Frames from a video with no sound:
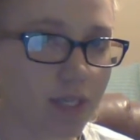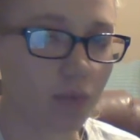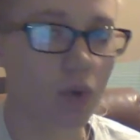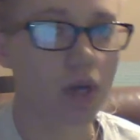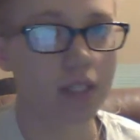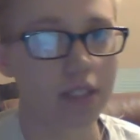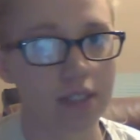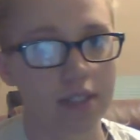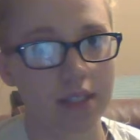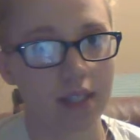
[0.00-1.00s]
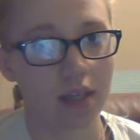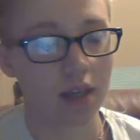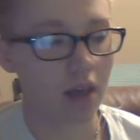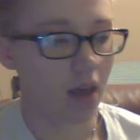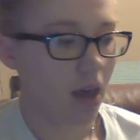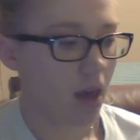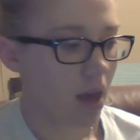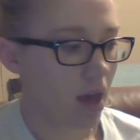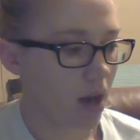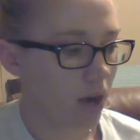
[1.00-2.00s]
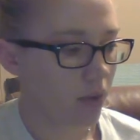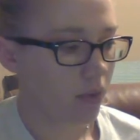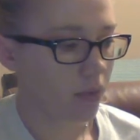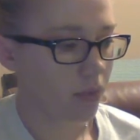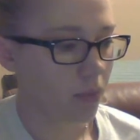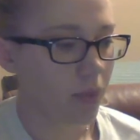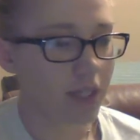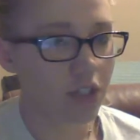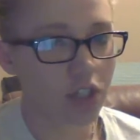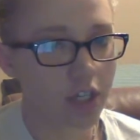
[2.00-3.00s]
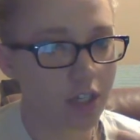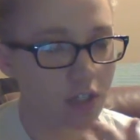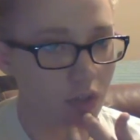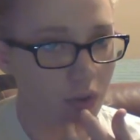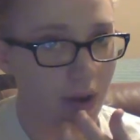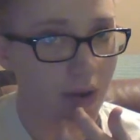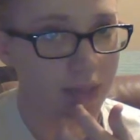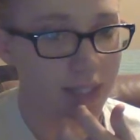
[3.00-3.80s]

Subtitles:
I wanted to see how wind changed throughout